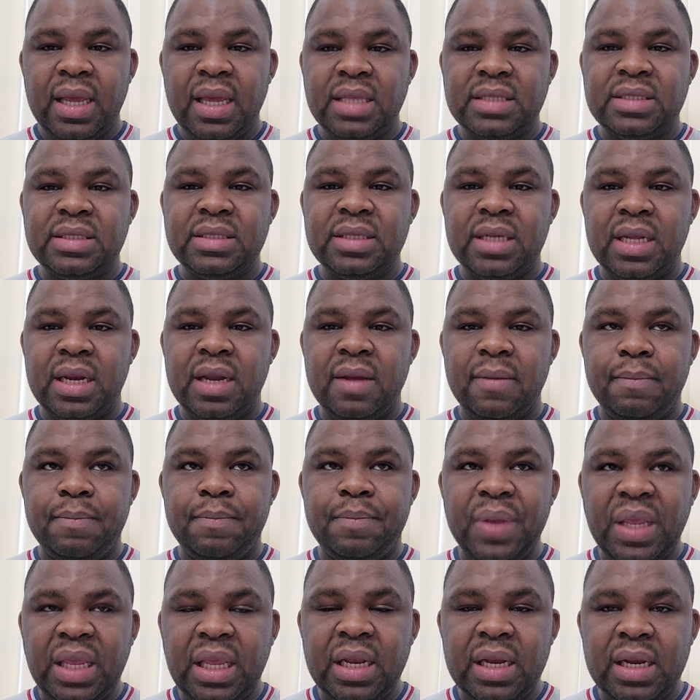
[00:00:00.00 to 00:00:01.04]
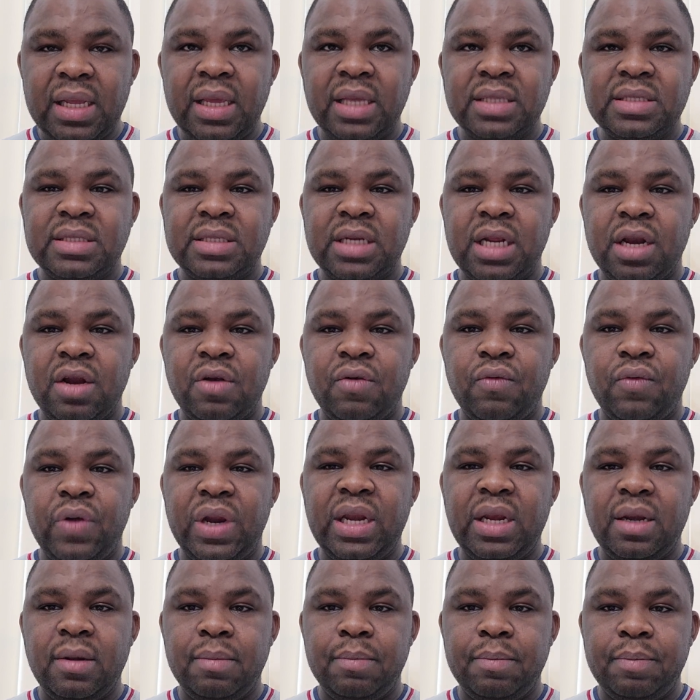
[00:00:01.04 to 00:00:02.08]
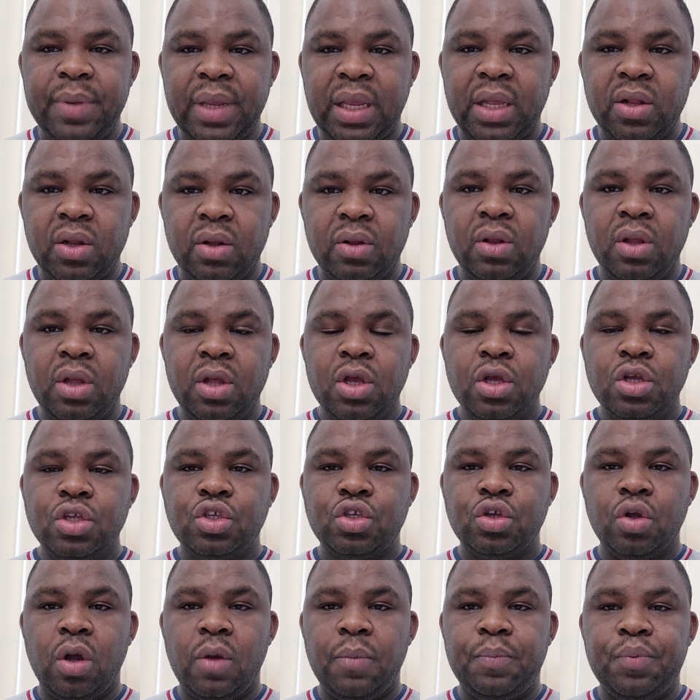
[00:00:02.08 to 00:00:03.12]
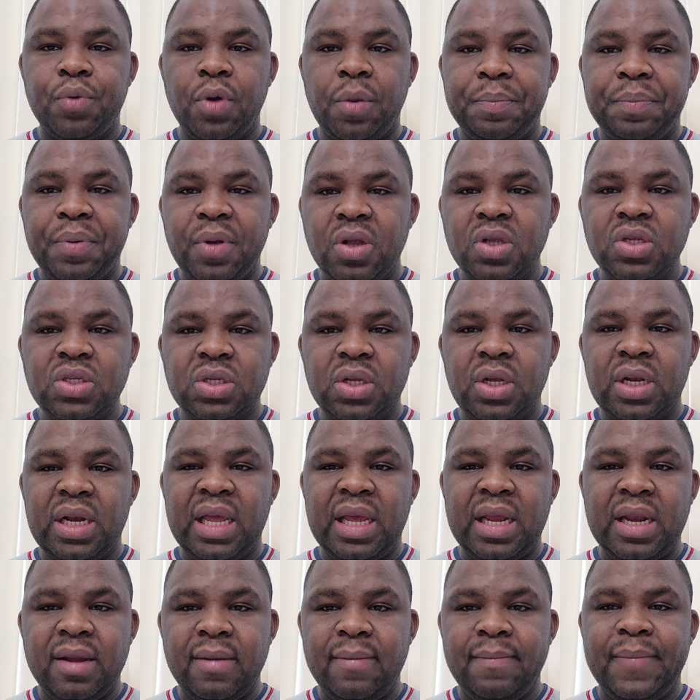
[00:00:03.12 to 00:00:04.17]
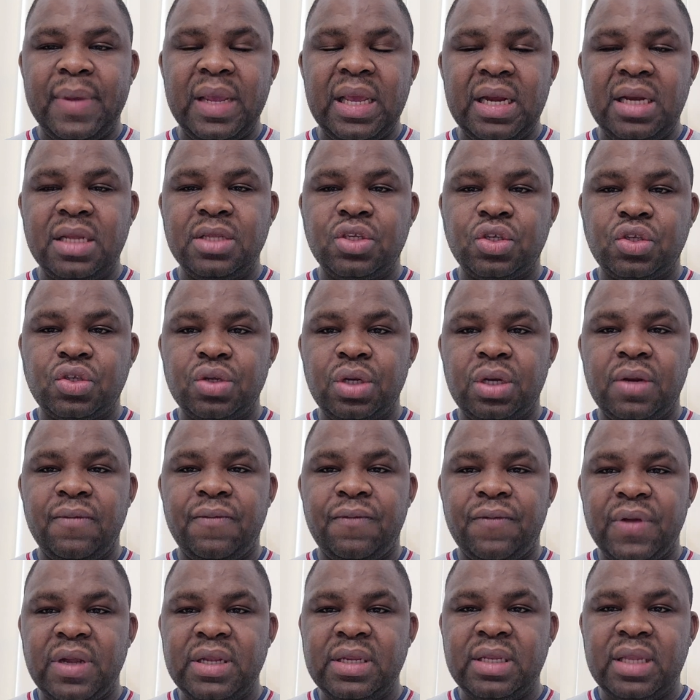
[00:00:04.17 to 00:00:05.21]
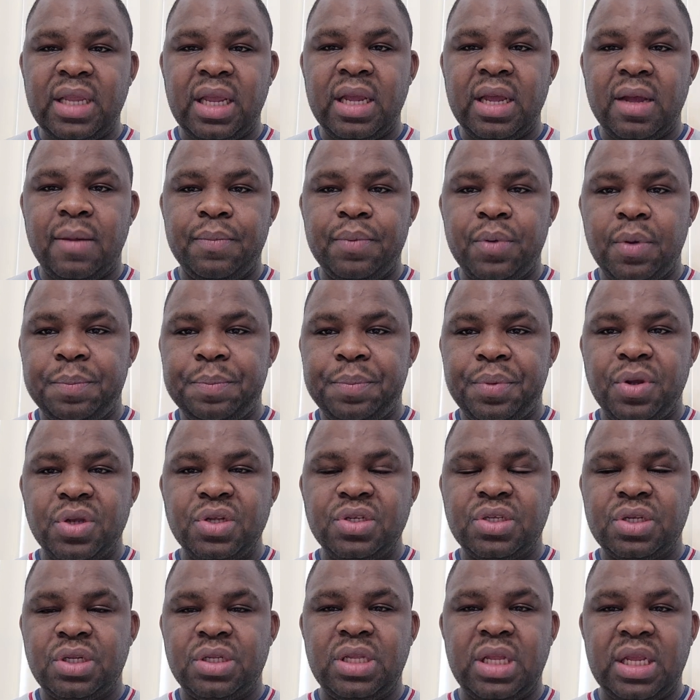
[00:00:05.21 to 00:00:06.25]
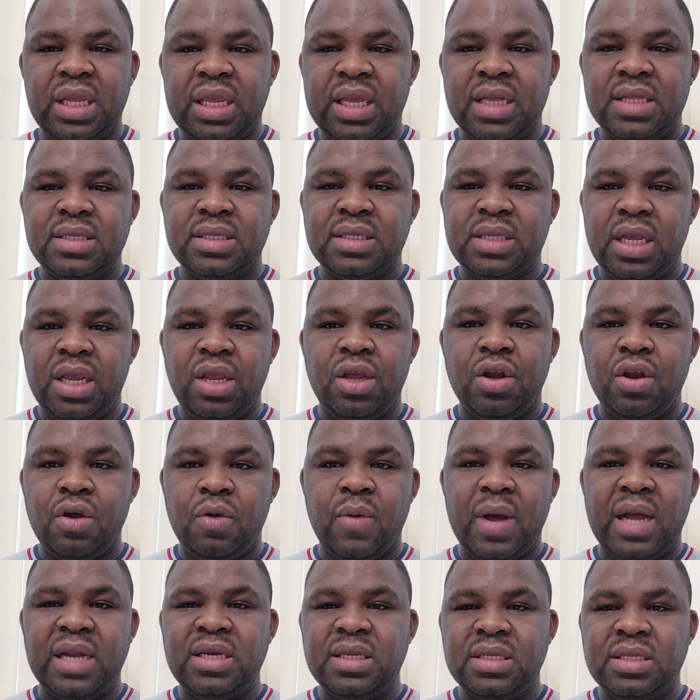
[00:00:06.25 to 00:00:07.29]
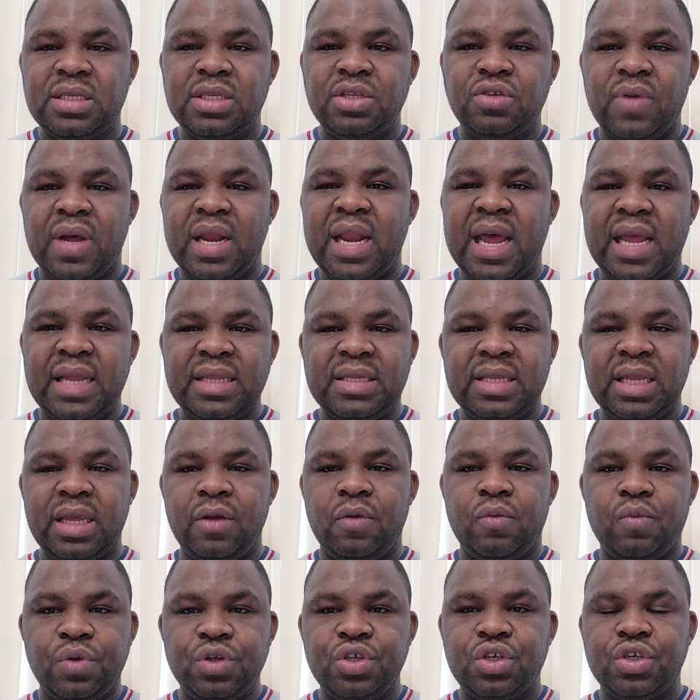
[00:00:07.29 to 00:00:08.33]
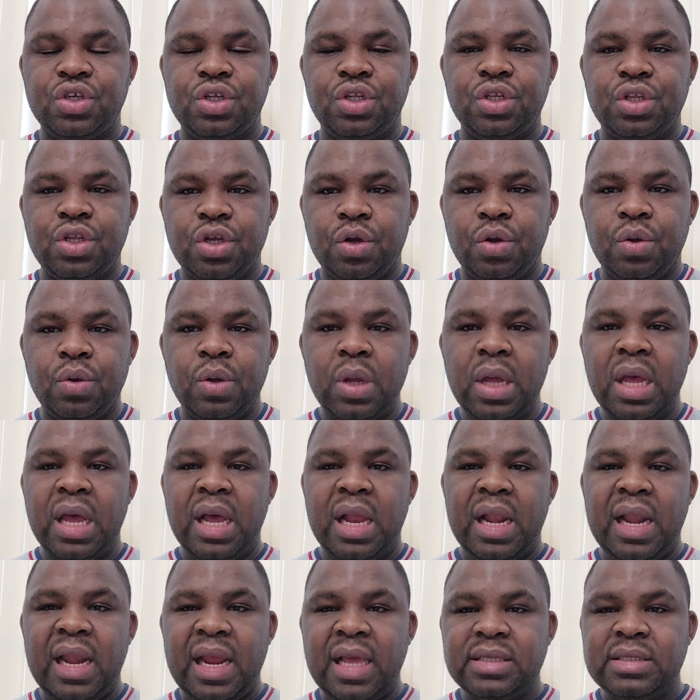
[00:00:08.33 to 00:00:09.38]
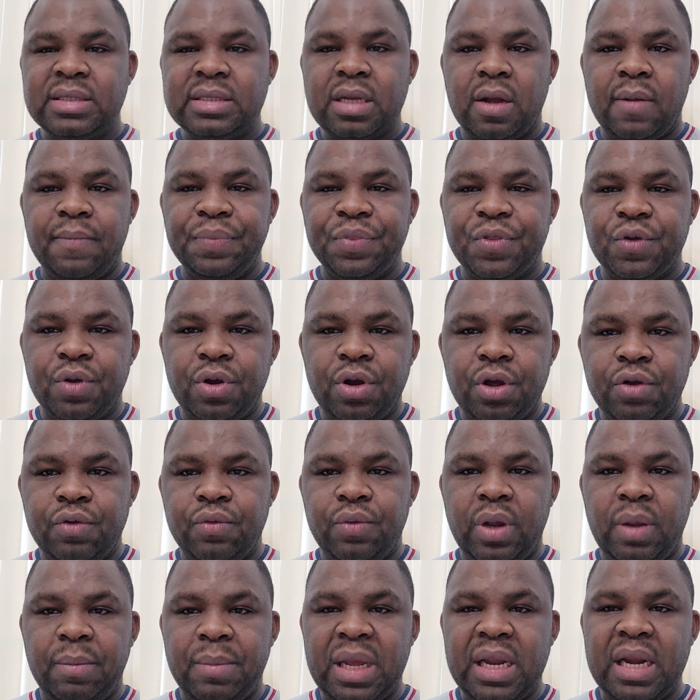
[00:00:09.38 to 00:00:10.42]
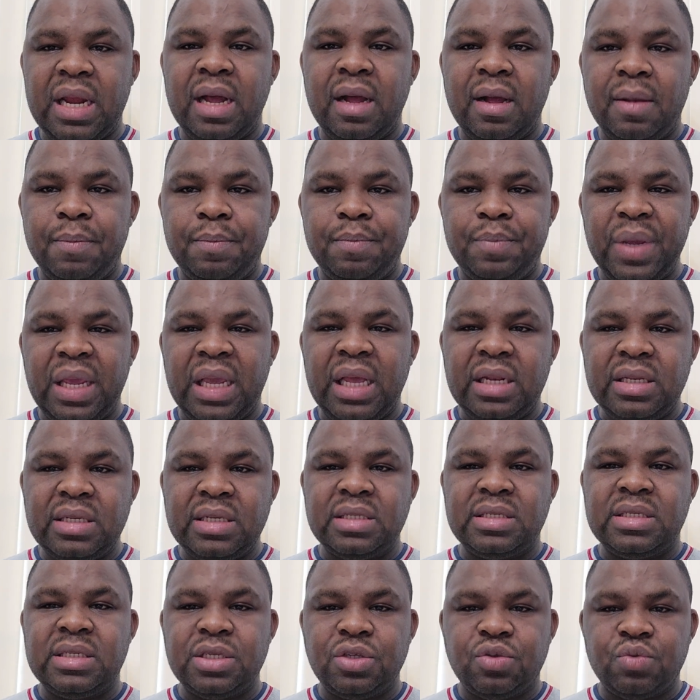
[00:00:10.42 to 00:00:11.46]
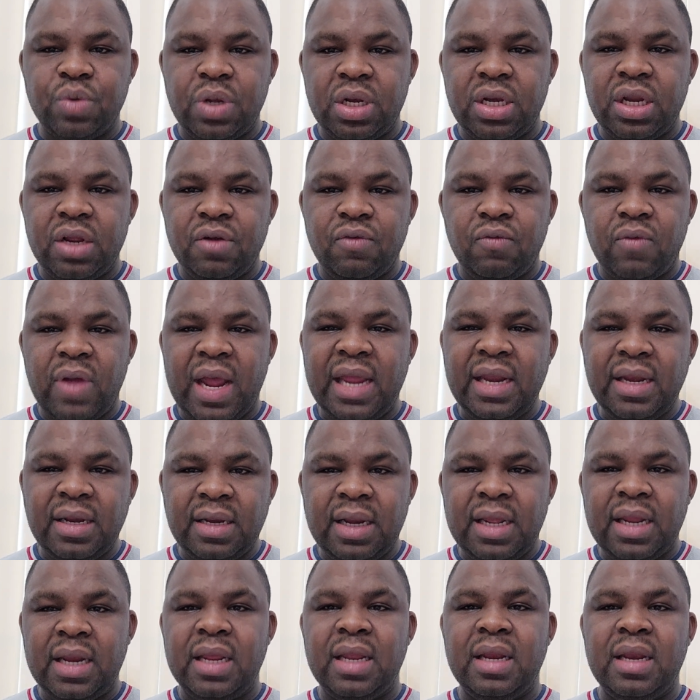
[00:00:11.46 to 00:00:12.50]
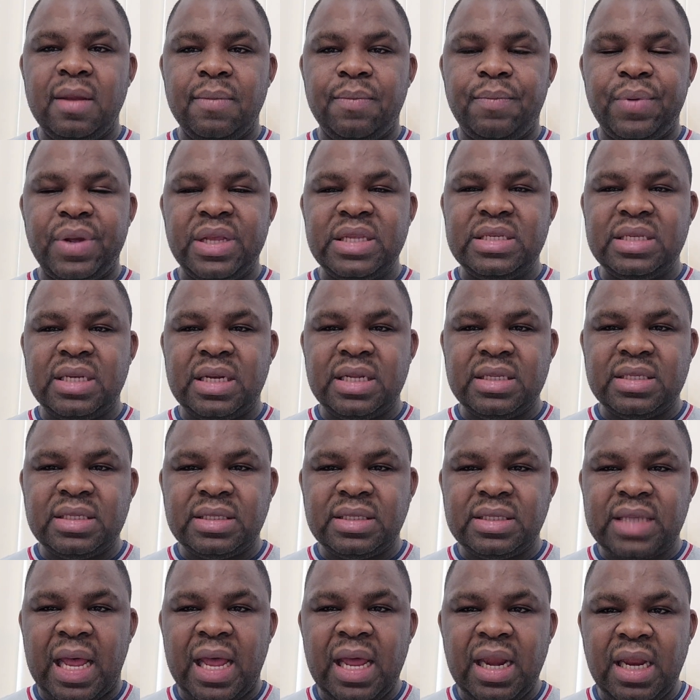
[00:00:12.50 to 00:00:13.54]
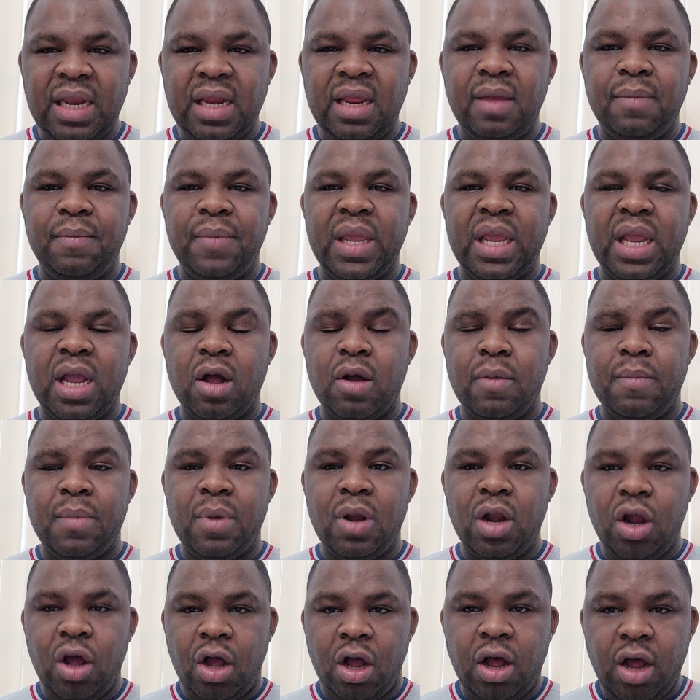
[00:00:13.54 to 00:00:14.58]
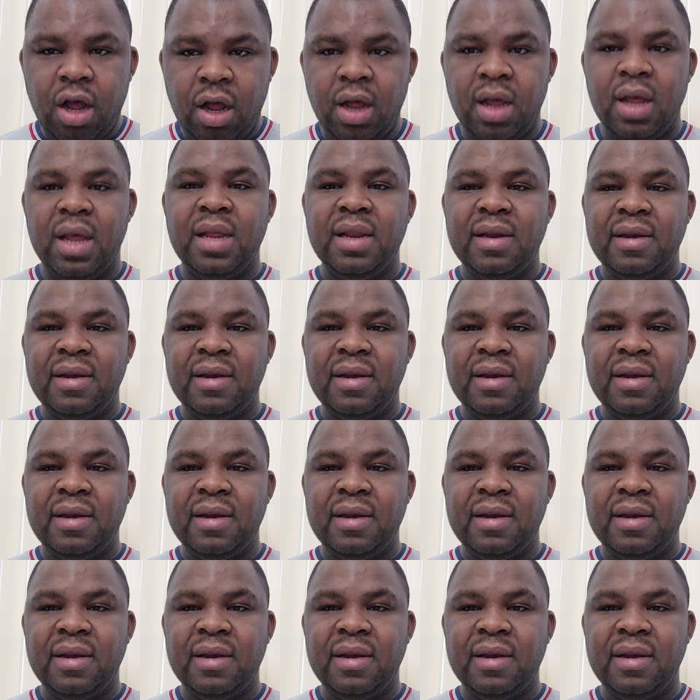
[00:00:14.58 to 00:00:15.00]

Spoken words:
It's not a bill. It's not a written bill. So a proposal and a bill, it's two different things. A proposal, they can say, you know what, this is what I think we should do. Let's come to an agreement. A bill, this is when they write it and the president sign it, it become law.